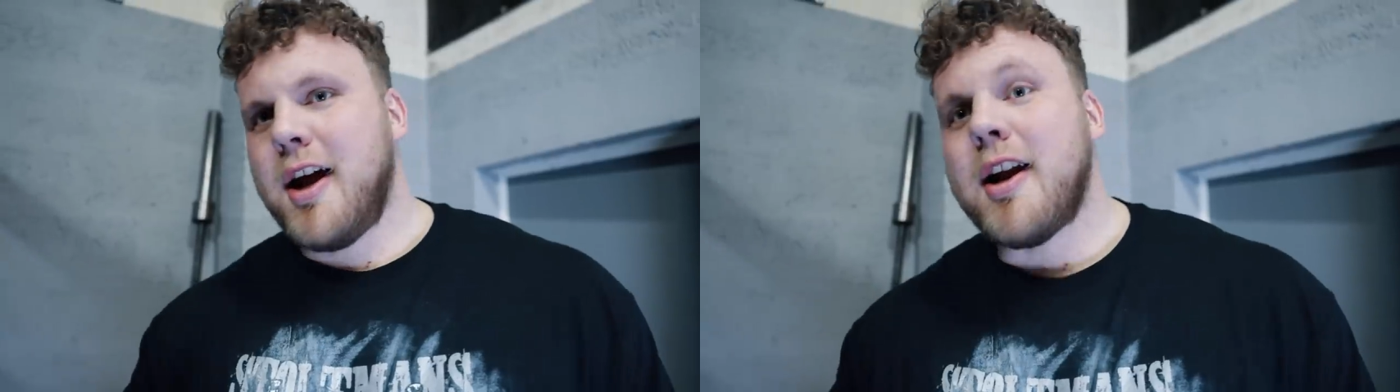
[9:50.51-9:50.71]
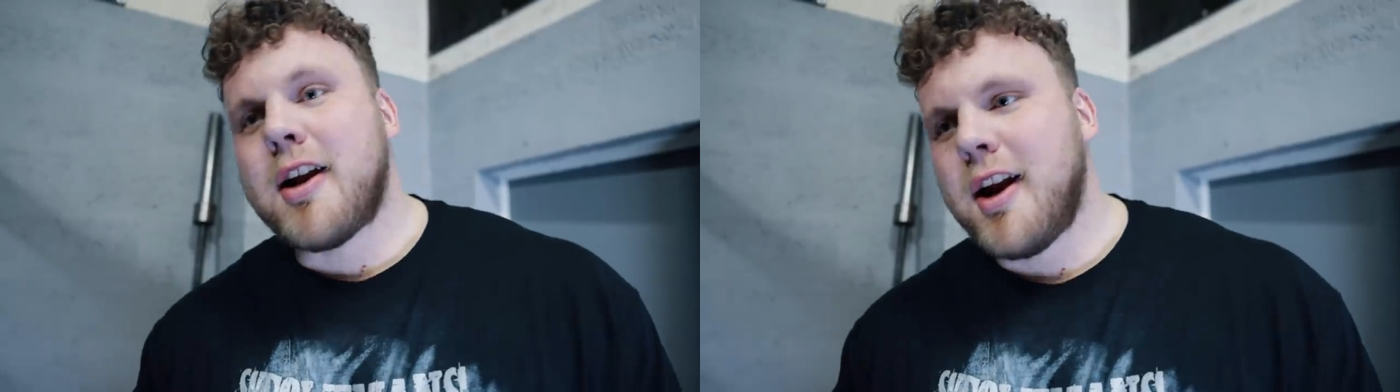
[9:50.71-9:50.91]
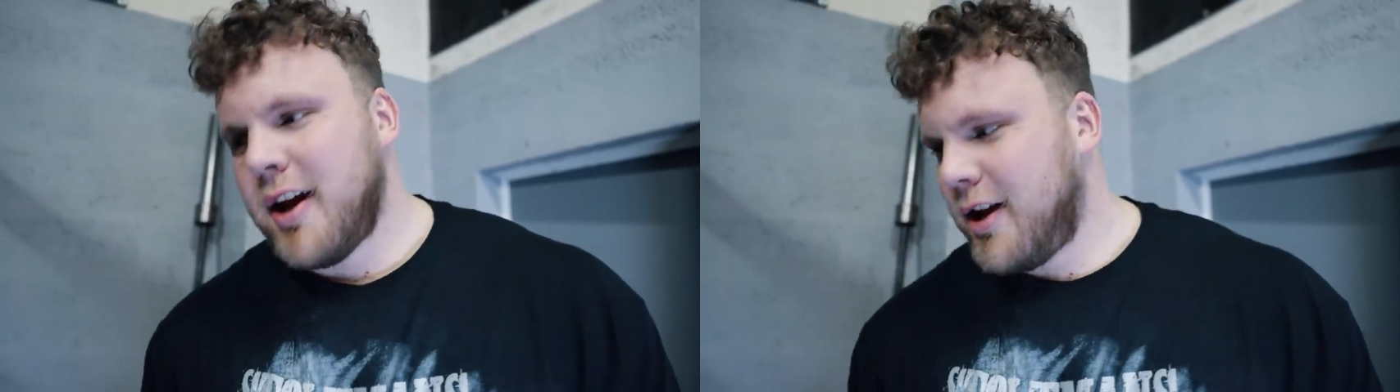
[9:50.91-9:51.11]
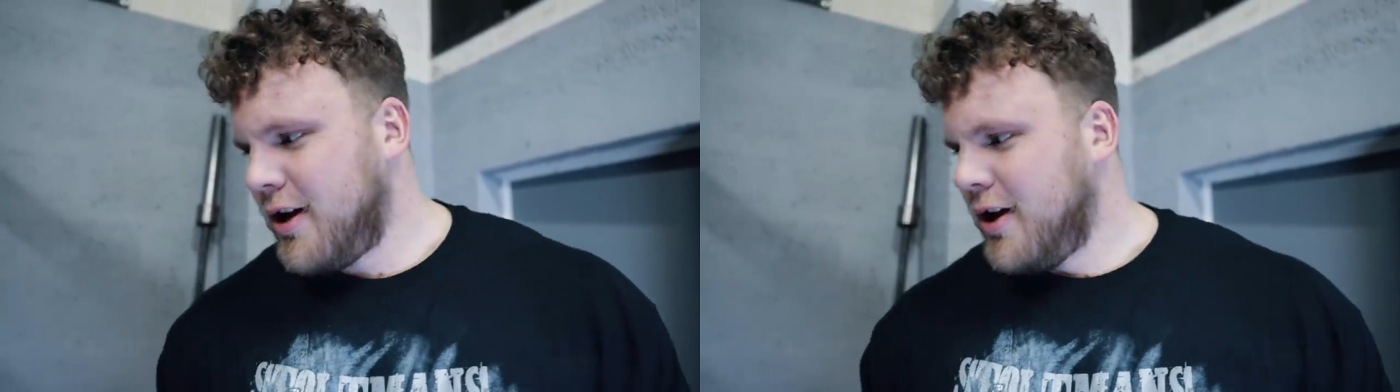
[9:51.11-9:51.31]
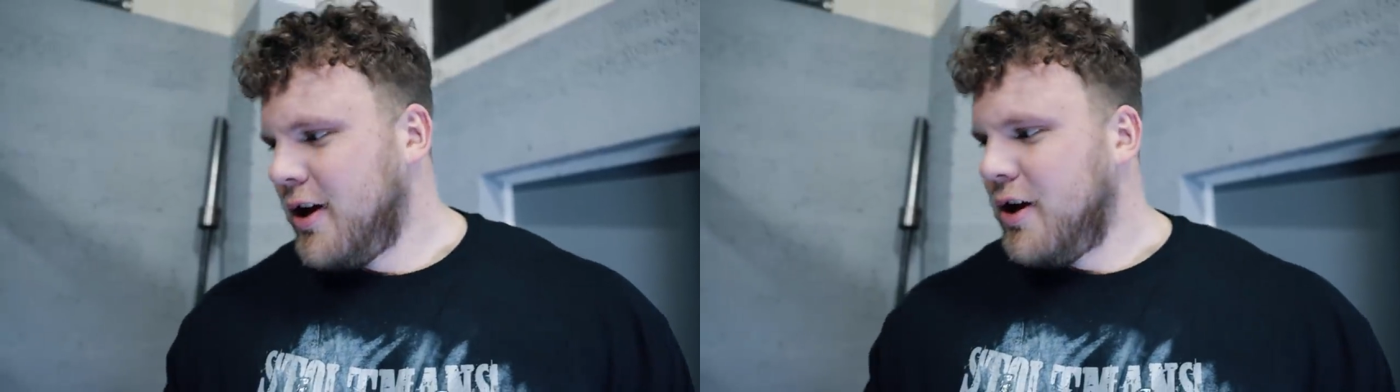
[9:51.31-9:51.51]
Harry did great.
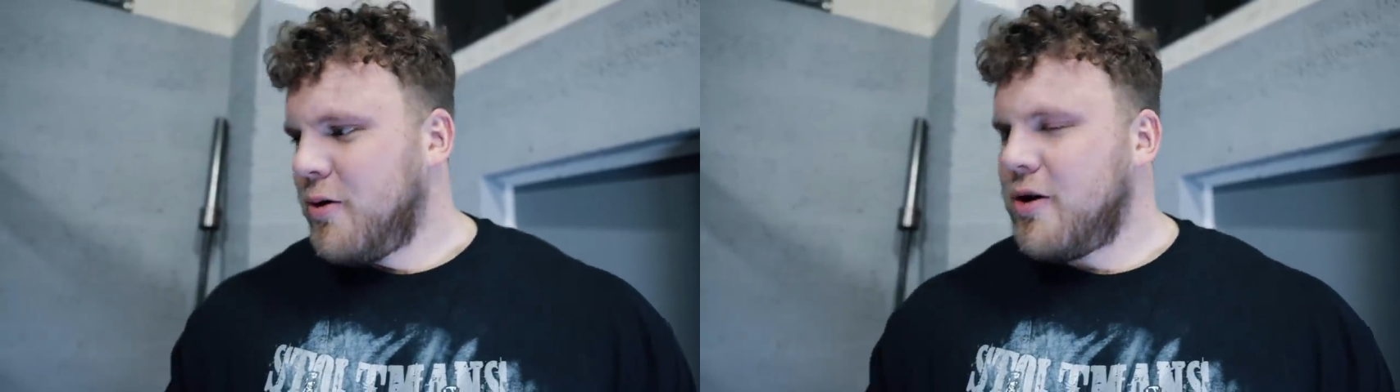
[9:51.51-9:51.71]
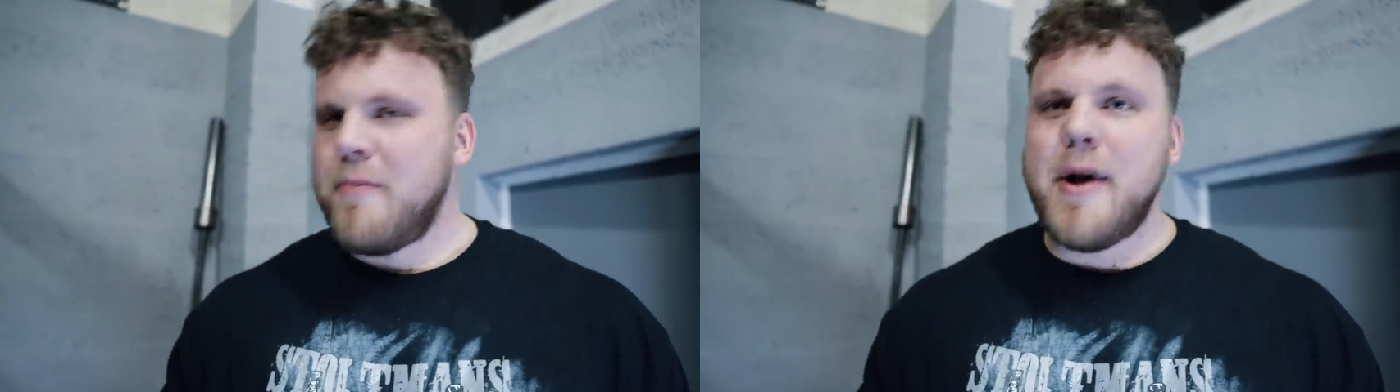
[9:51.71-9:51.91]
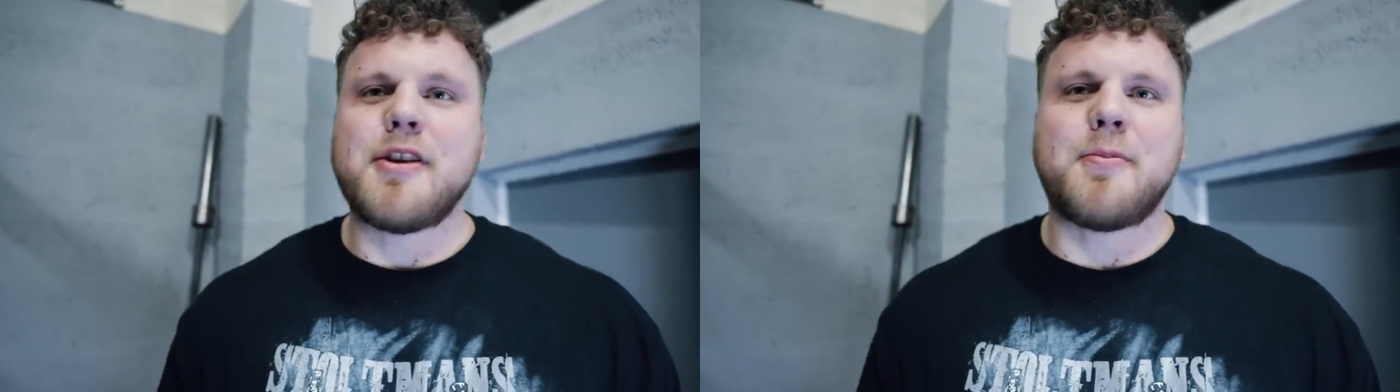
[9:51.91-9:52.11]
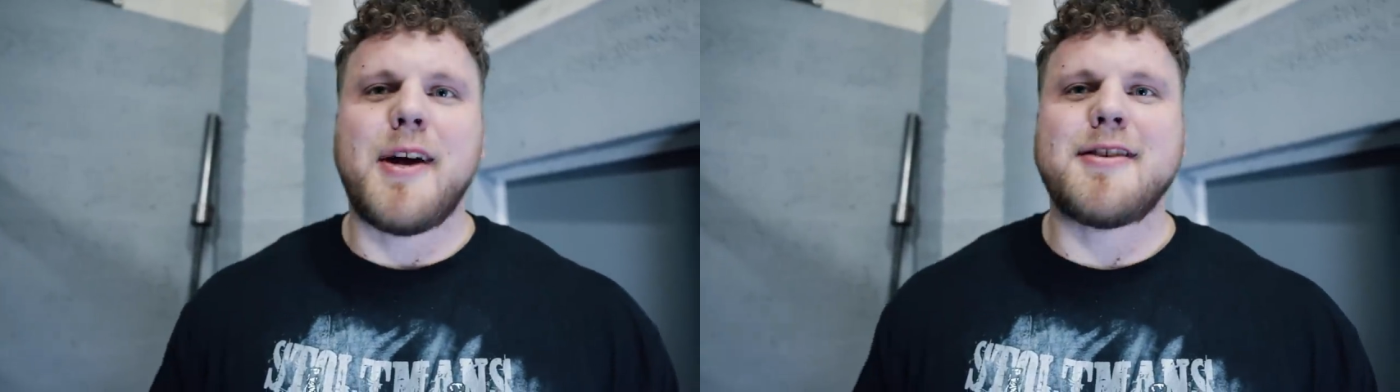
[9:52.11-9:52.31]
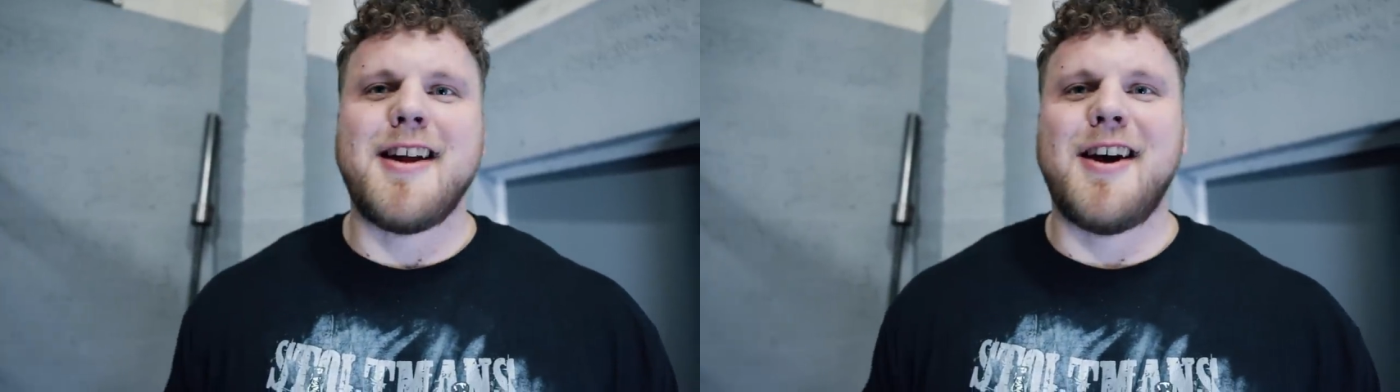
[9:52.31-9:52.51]
We're doing bench
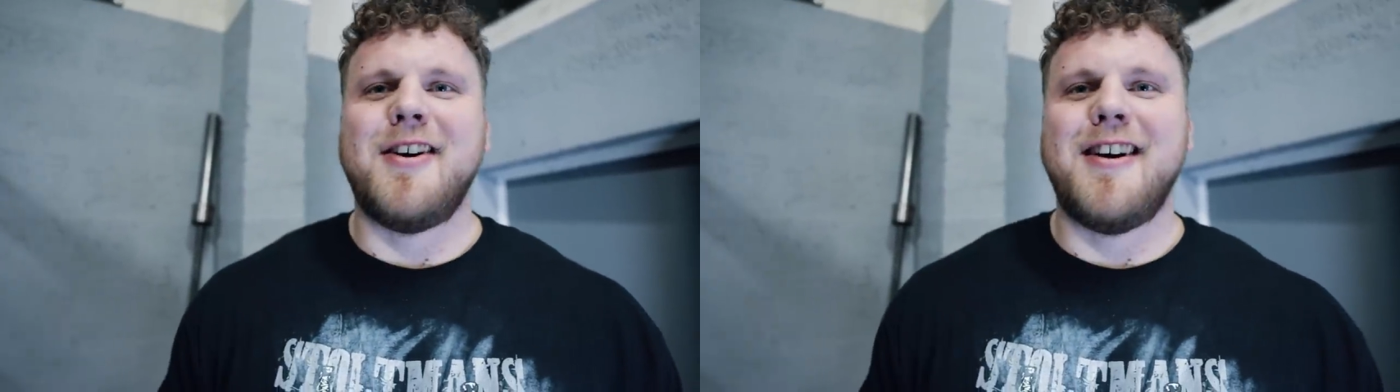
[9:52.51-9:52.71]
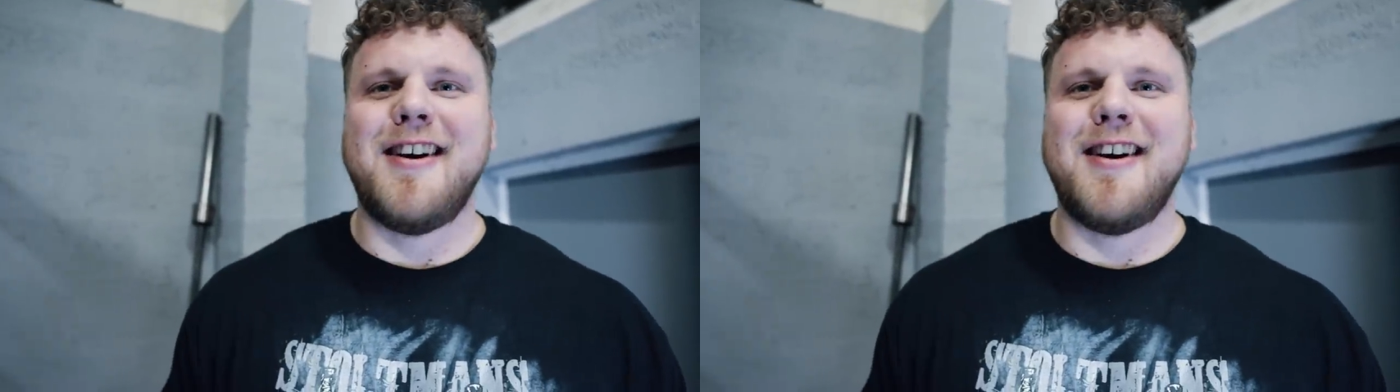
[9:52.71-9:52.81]
press now.